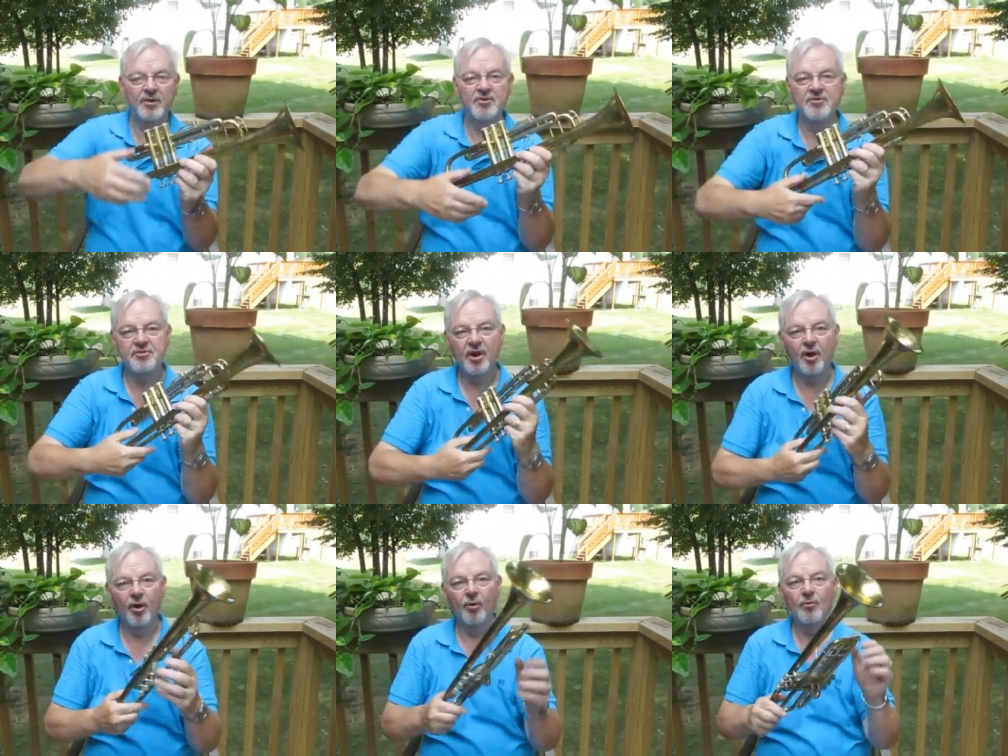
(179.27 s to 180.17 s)

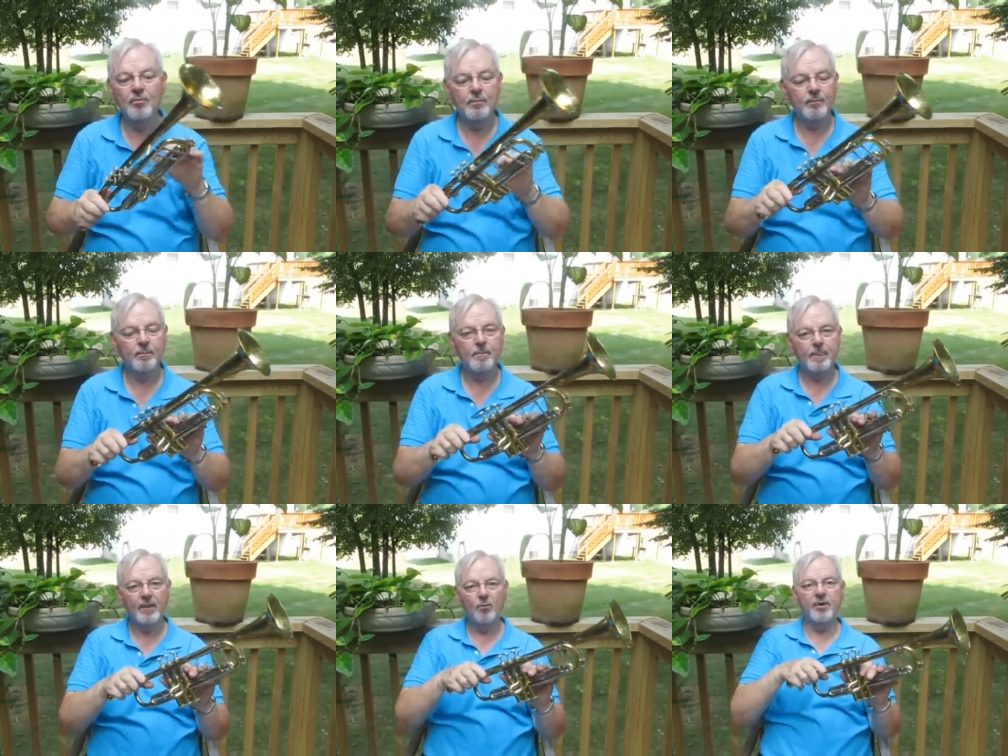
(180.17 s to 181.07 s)
So
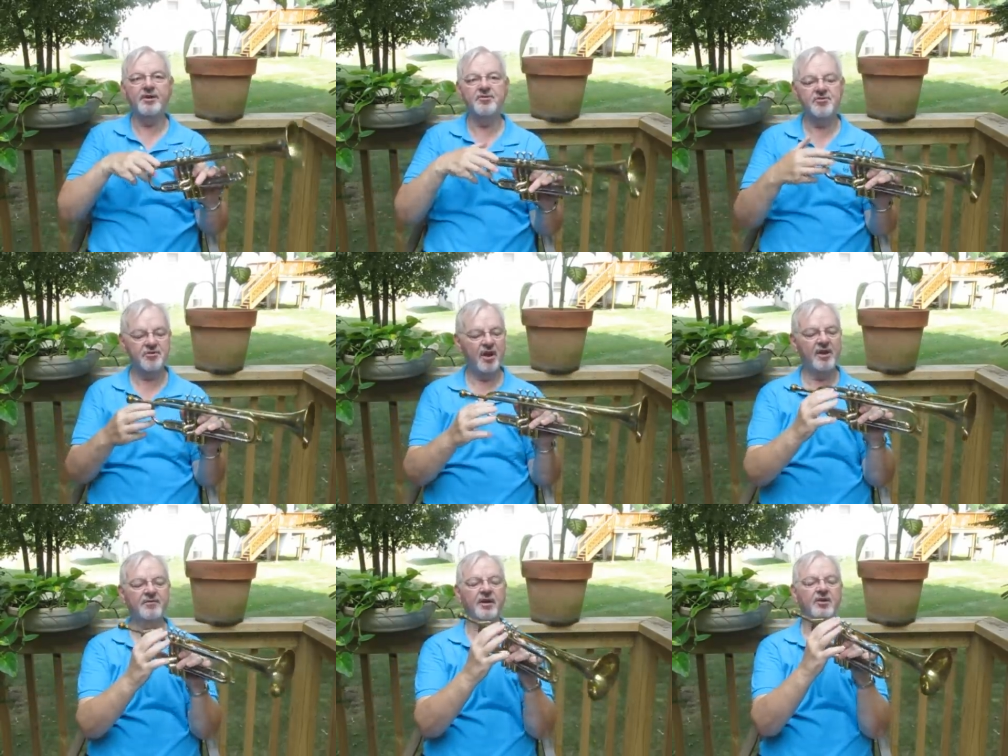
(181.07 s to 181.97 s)
we can
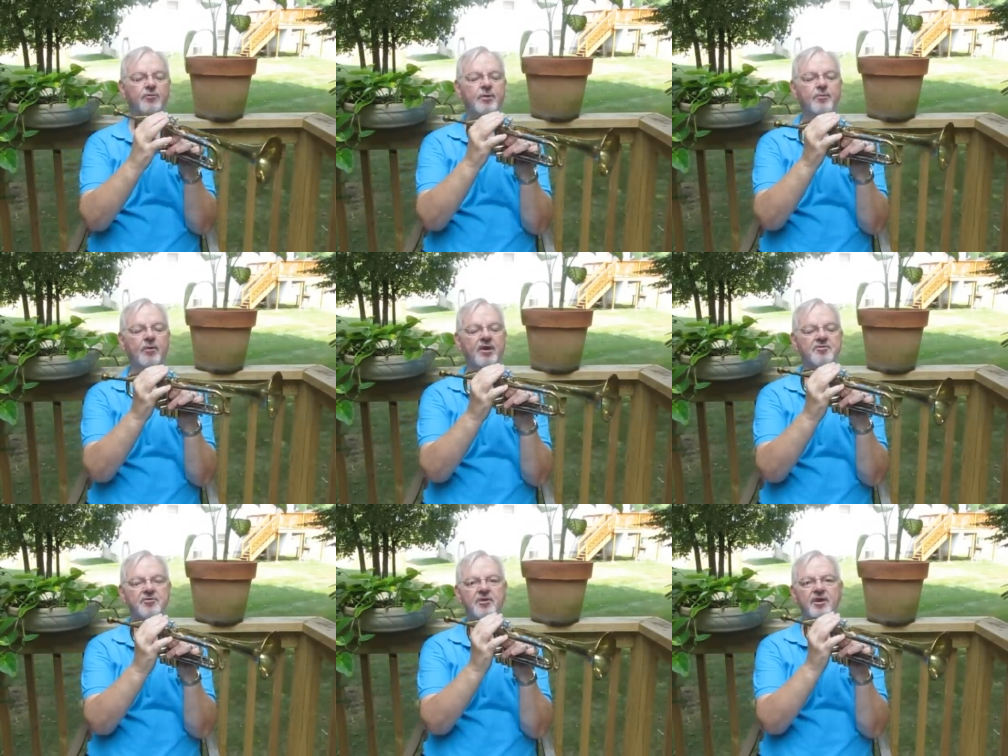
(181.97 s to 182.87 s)
say that if we
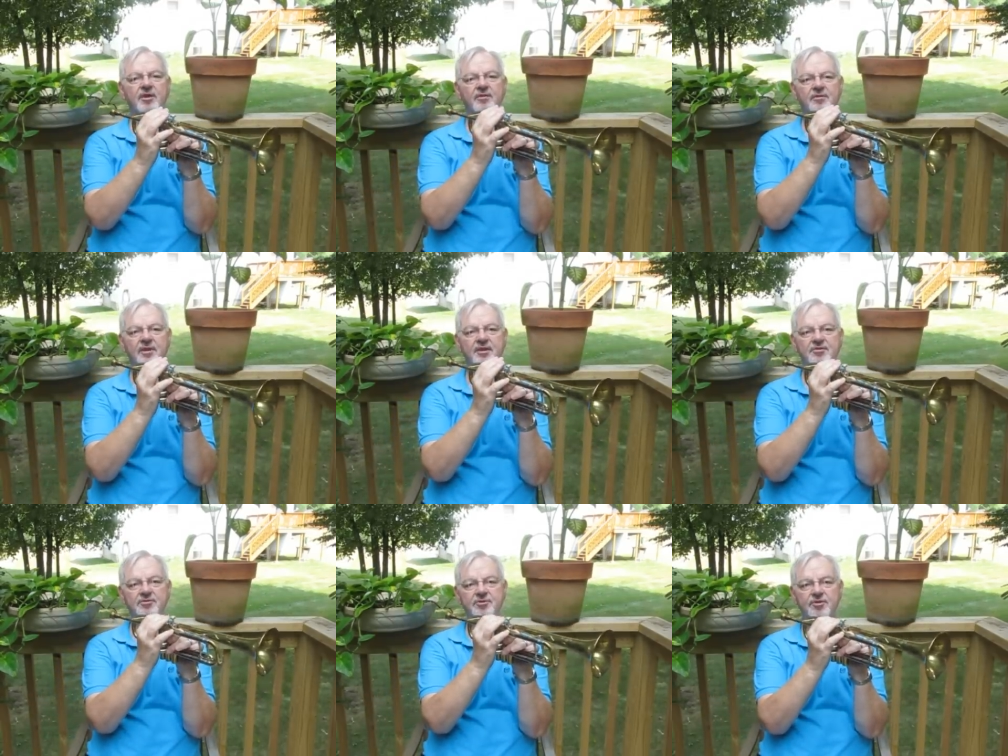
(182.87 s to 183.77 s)
press
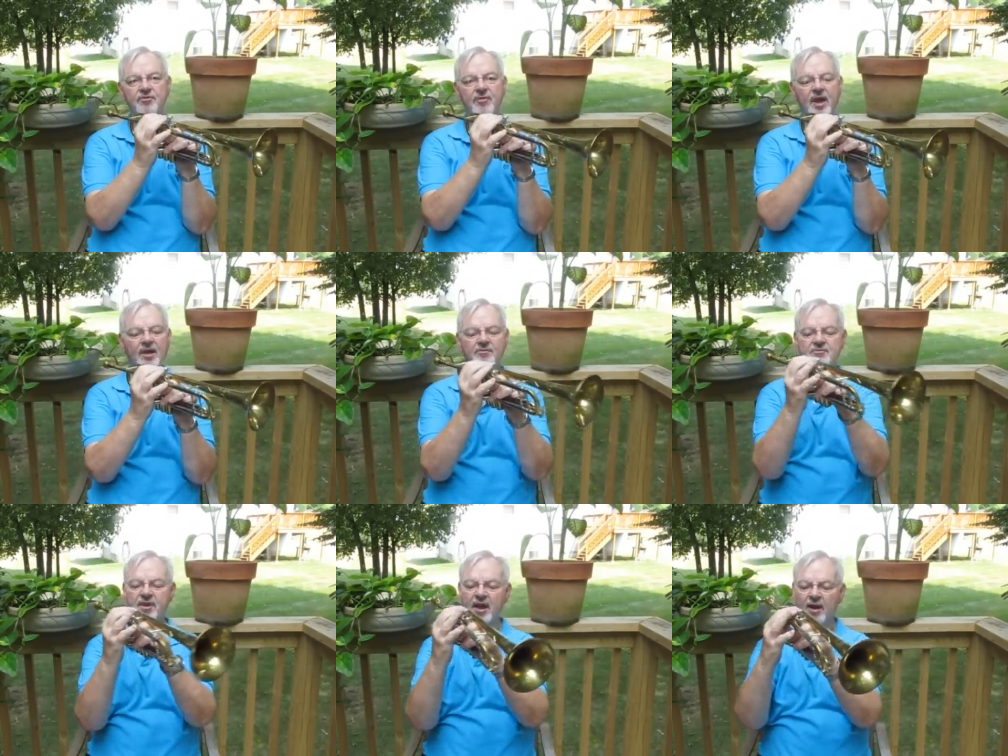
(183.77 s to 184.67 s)
these two
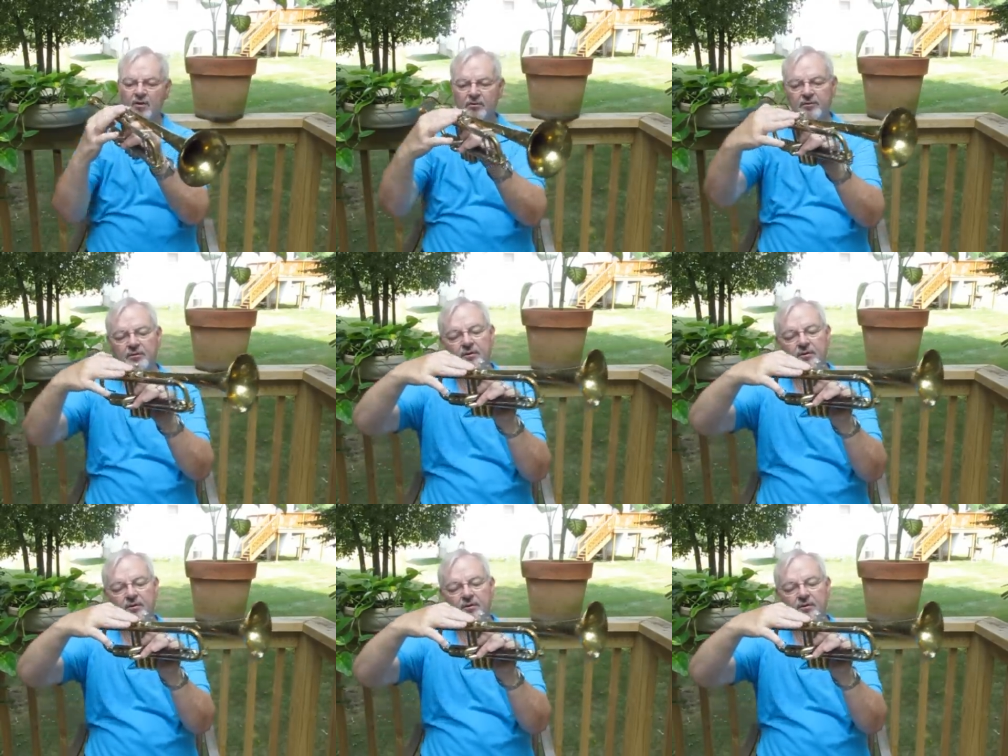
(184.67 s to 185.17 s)
valves down,